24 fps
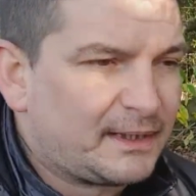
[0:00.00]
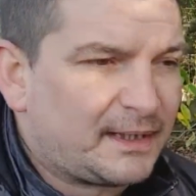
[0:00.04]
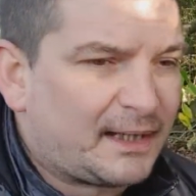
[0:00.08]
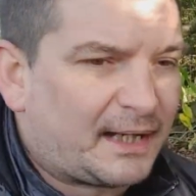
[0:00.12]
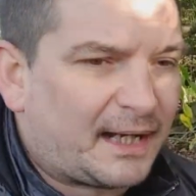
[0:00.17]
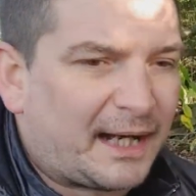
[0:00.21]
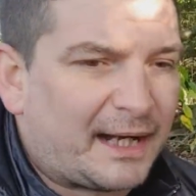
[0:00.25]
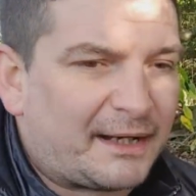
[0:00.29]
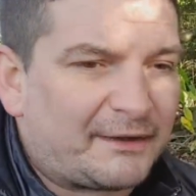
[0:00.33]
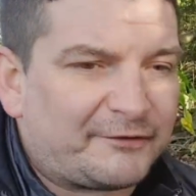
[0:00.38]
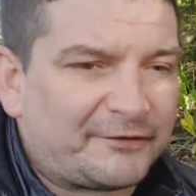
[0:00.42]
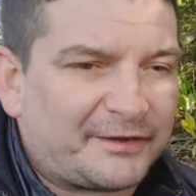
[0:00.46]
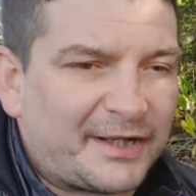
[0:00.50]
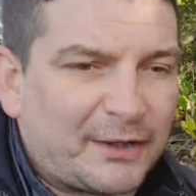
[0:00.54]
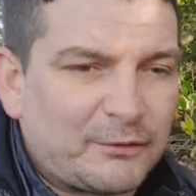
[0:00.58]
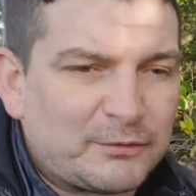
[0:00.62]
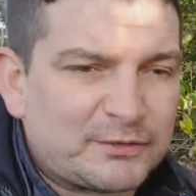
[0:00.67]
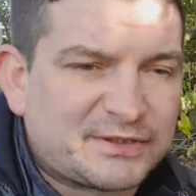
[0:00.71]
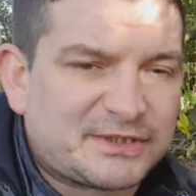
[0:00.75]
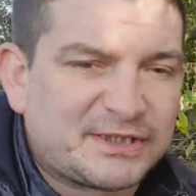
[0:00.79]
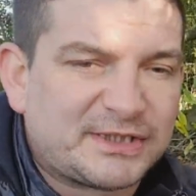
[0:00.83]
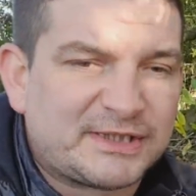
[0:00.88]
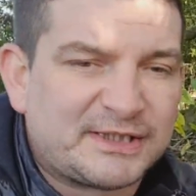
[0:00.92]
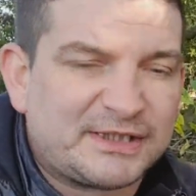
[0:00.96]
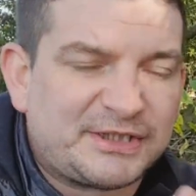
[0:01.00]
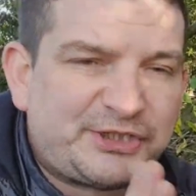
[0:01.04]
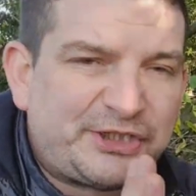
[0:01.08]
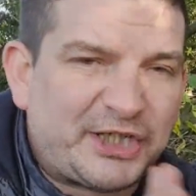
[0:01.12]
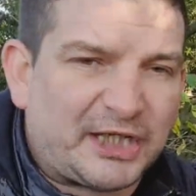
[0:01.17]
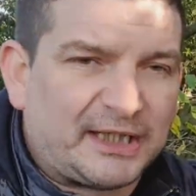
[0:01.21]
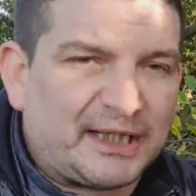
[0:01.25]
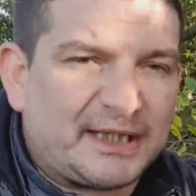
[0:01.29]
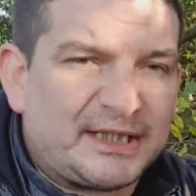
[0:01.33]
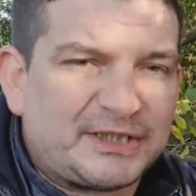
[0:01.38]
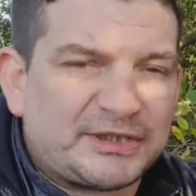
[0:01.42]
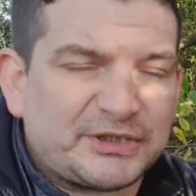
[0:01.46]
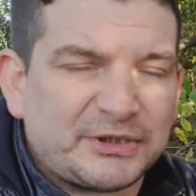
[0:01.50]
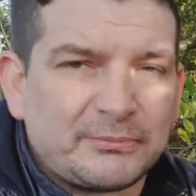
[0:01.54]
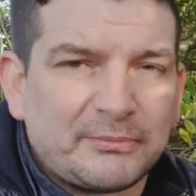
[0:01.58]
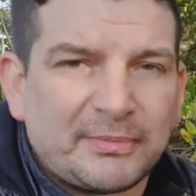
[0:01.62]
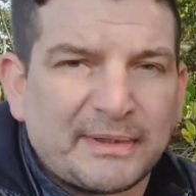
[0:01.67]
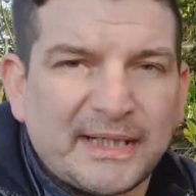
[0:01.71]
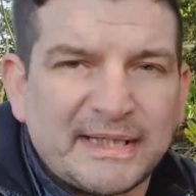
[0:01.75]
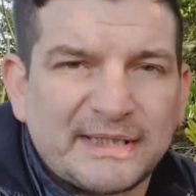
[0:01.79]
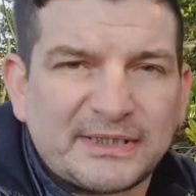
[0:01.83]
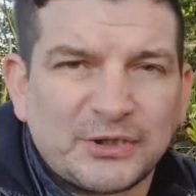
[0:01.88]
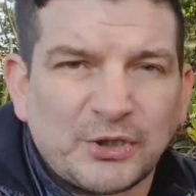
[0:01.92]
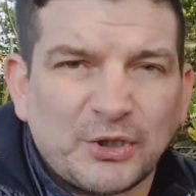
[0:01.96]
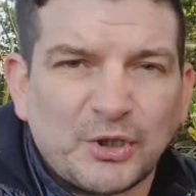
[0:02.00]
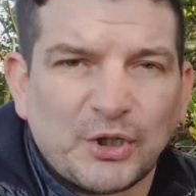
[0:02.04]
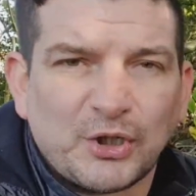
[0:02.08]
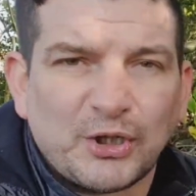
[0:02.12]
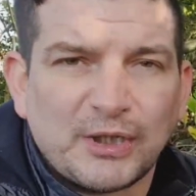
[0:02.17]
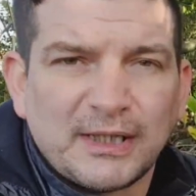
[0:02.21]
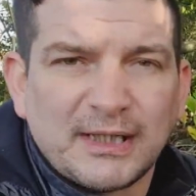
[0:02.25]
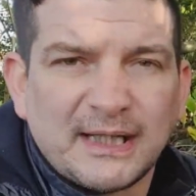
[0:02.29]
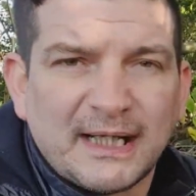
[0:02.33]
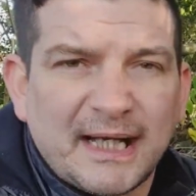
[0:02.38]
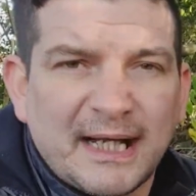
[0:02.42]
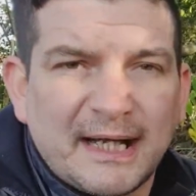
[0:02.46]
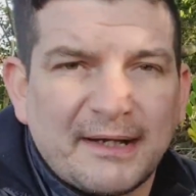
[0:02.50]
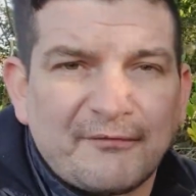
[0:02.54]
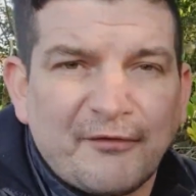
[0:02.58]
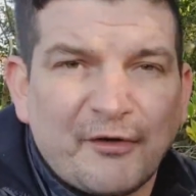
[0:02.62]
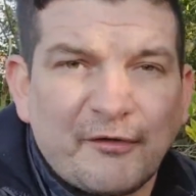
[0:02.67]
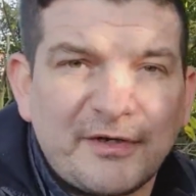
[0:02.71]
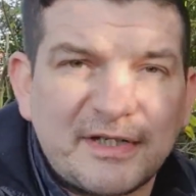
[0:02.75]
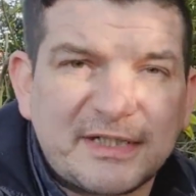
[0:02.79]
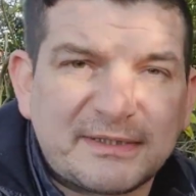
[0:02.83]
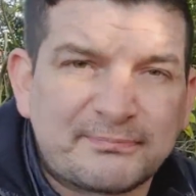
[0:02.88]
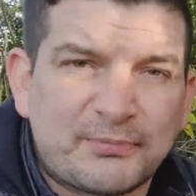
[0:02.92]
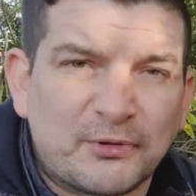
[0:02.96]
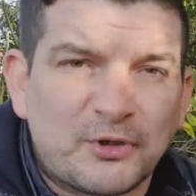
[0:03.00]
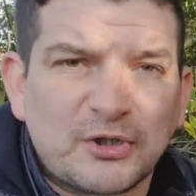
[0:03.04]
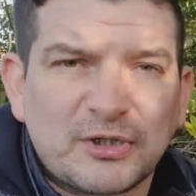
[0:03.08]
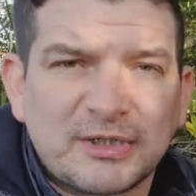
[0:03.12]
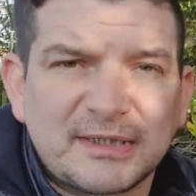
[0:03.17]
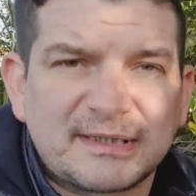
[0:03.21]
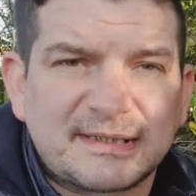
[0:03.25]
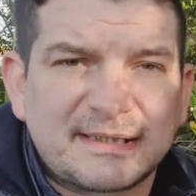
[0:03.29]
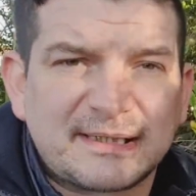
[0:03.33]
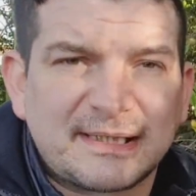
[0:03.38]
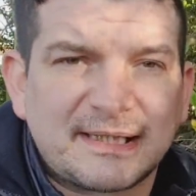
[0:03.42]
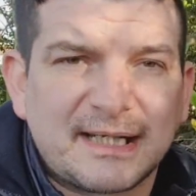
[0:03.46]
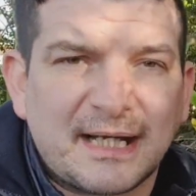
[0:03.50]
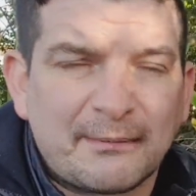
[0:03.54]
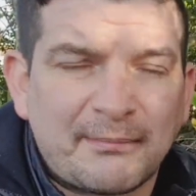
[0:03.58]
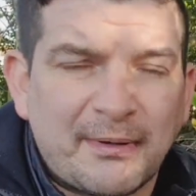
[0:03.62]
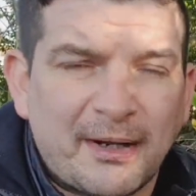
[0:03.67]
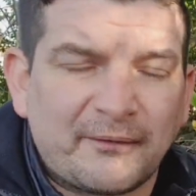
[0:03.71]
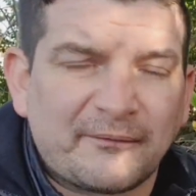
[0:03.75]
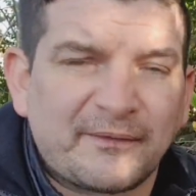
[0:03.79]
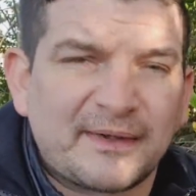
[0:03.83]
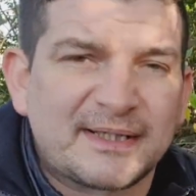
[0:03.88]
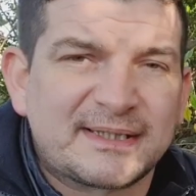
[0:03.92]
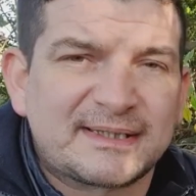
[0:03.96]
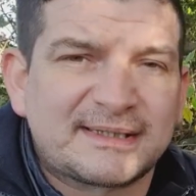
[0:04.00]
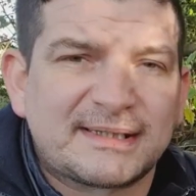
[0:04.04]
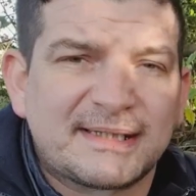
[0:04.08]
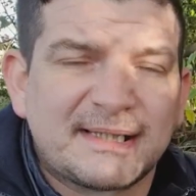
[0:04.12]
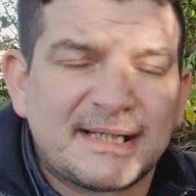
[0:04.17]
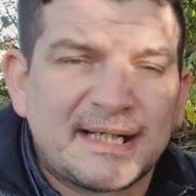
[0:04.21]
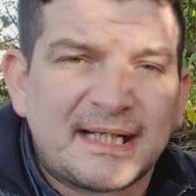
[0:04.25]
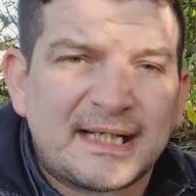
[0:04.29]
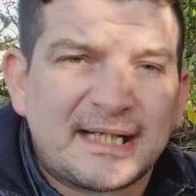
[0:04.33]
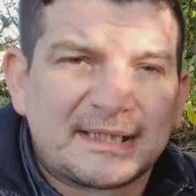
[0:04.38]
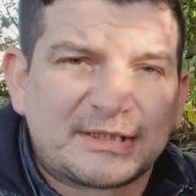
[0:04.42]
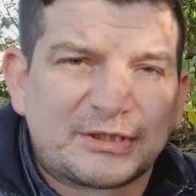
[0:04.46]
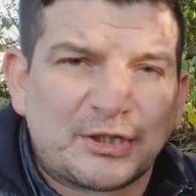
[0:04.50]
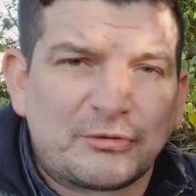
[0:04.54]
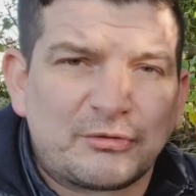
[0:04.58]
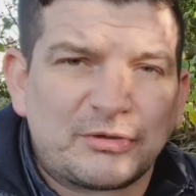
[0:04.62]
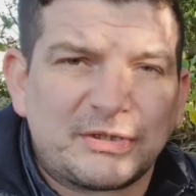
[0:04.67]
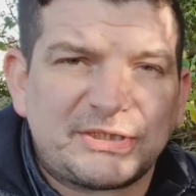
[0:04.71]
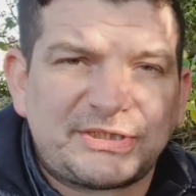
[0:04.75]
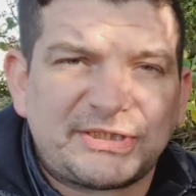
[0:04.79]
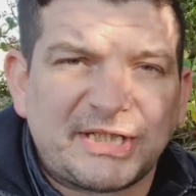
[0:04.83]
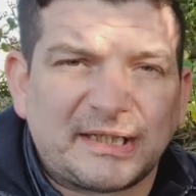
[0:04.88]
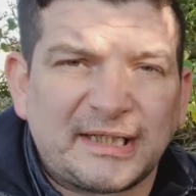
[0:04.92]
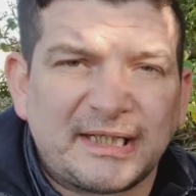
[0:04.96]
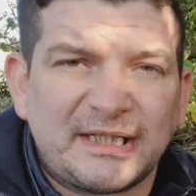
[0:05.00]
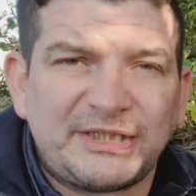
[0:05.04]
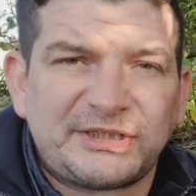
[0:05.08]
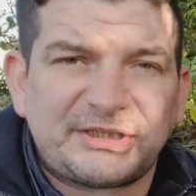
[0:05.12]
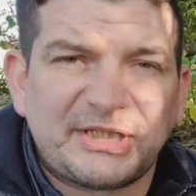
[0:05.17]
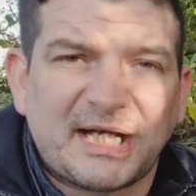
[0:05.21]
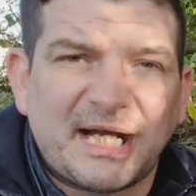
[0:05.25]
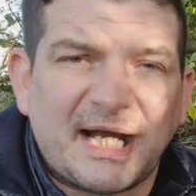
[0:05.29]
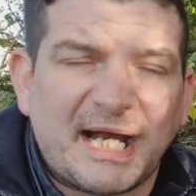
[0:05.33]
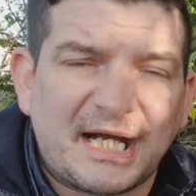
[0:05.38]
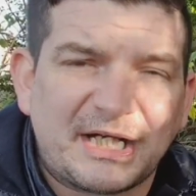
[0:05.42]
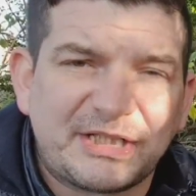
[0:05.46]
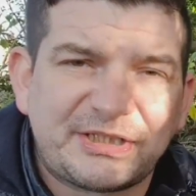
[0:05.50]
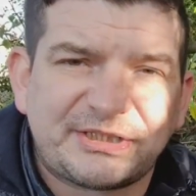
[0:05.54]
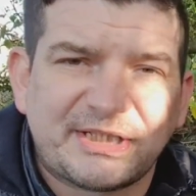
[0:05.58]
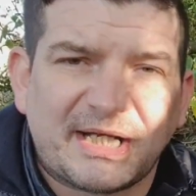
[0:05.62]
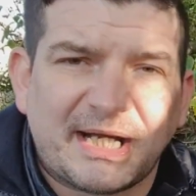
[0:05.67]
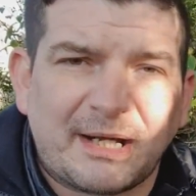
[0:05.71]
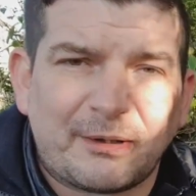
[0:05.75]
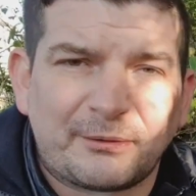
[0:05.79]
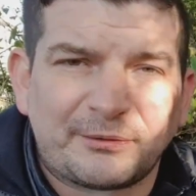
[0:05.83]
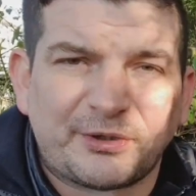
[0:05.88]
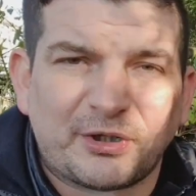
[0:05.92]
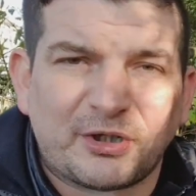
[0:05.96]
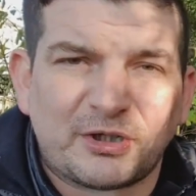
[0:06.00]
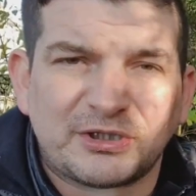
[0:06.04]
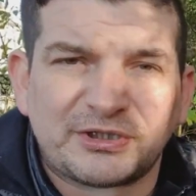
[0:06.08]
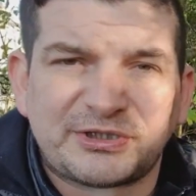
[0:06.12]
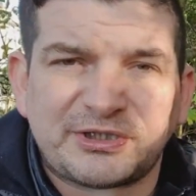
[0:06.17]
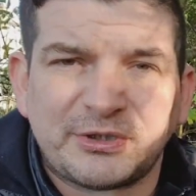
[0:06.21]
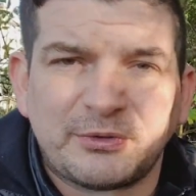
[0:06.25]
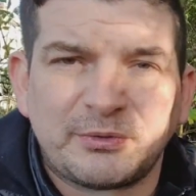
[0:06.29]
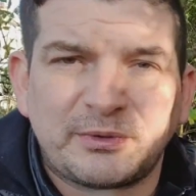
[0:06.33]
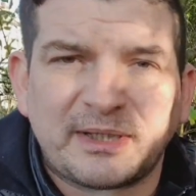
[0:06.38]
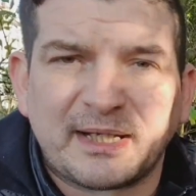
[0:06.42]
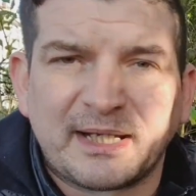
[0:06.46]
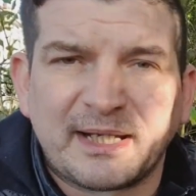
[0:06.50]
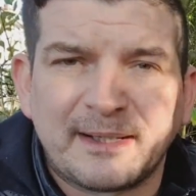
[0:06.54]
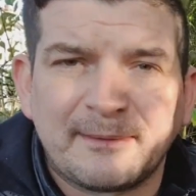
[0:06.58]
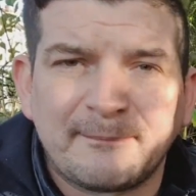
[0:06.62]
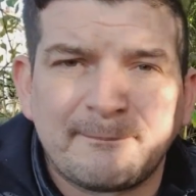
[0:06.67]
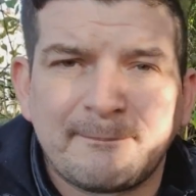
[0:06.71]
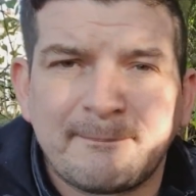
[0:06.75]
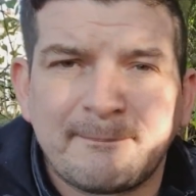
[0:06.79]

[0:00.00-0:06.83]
And now to challenge somebody. So I've already spoken to you about this, so I'm going to challenge Ash Outdoors UK